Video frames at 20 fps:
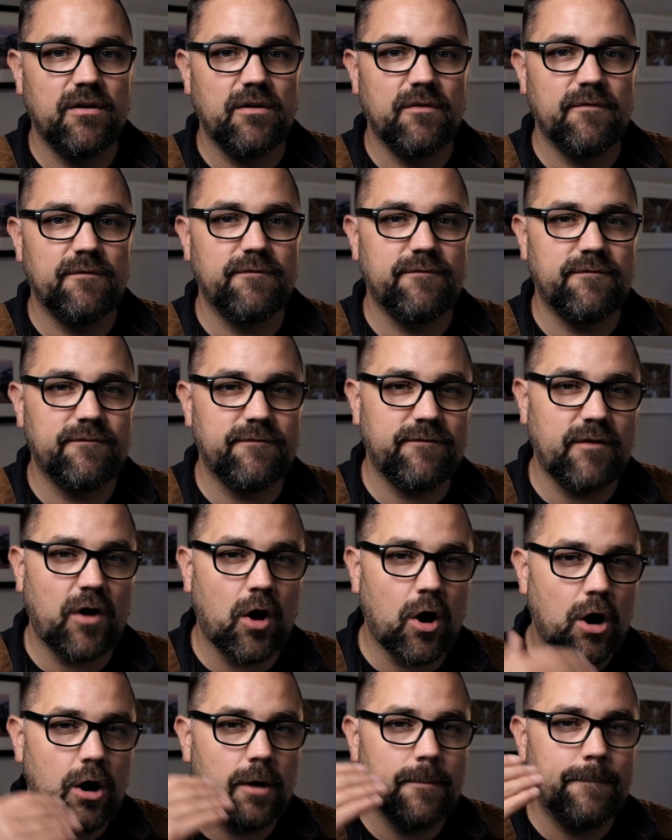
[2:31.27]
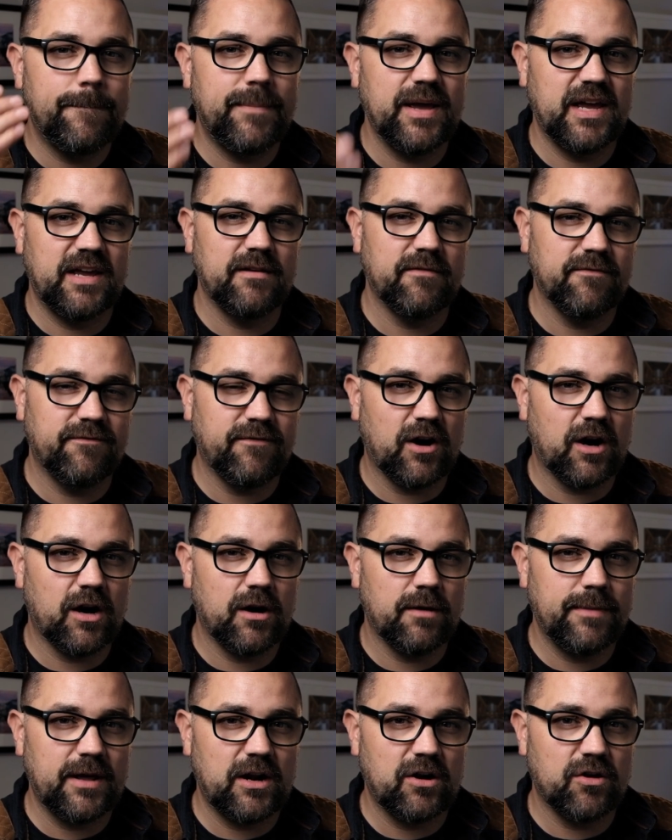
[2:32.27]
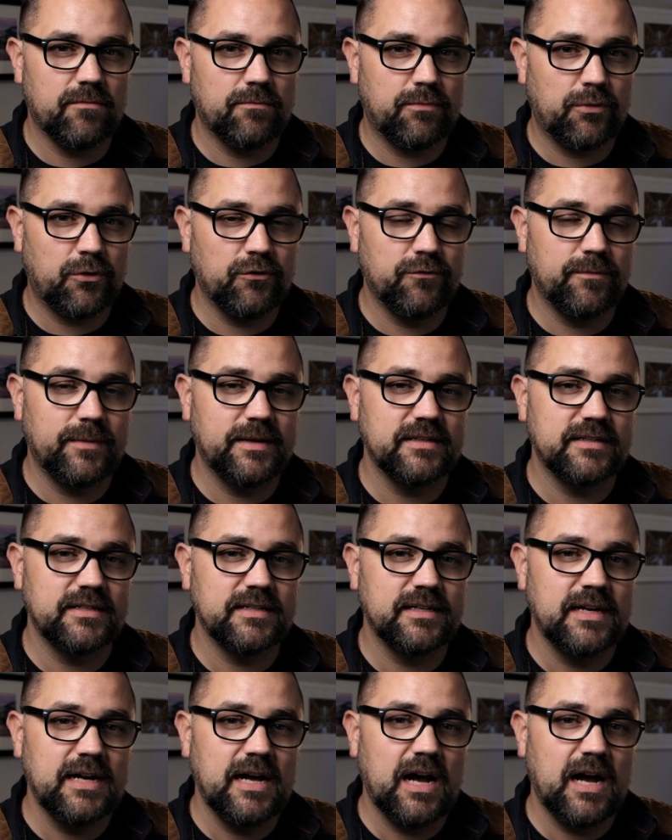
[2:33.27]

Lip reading: far better improvement